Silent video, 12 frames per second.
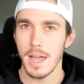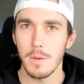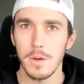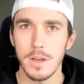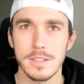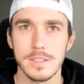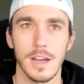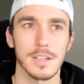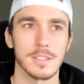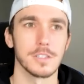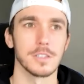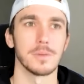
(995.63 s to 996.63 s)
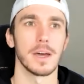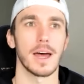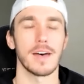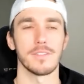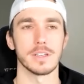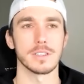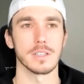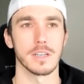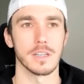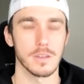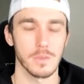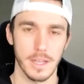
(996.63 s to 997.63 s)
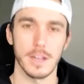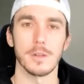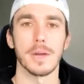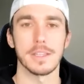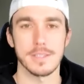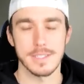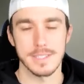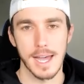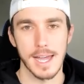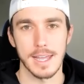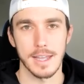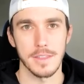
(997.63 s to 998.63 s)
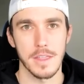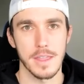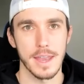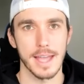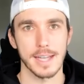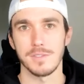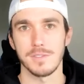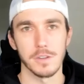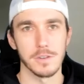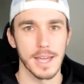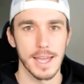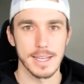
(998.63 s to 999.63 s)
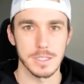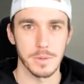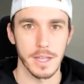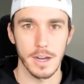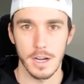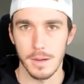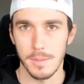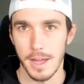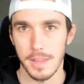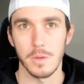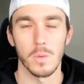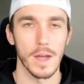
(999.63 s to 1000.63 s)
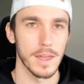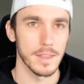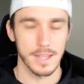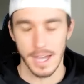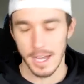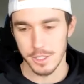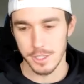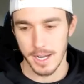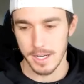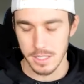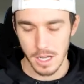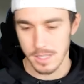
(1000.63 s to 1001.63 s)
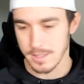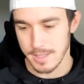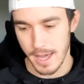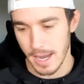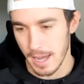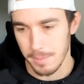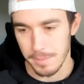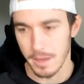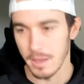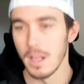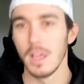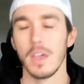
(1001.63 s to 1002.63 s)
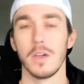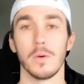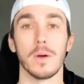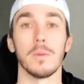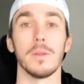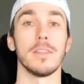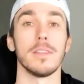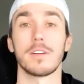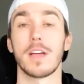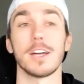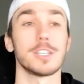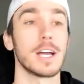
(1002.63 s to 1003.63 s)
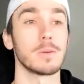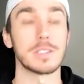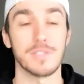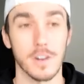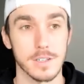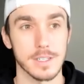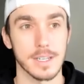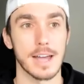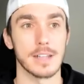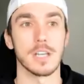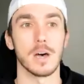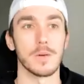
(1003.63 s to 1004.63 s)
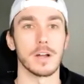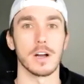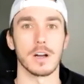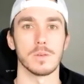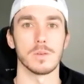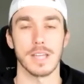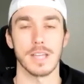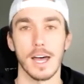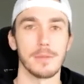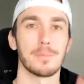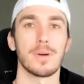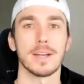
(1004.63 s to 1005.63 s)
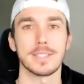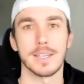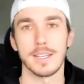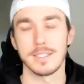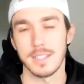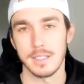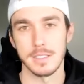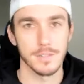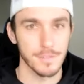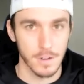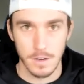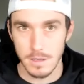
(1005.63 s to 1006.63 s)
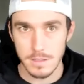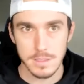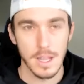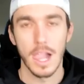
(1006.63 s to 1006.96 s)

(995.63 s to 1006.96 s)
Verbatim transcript: I want to talk to you about obviously we hear about the signing and then the next few days we hear about the way the contract's all set up. And when the contract was first announced, all we heard was unprecedented deferrals.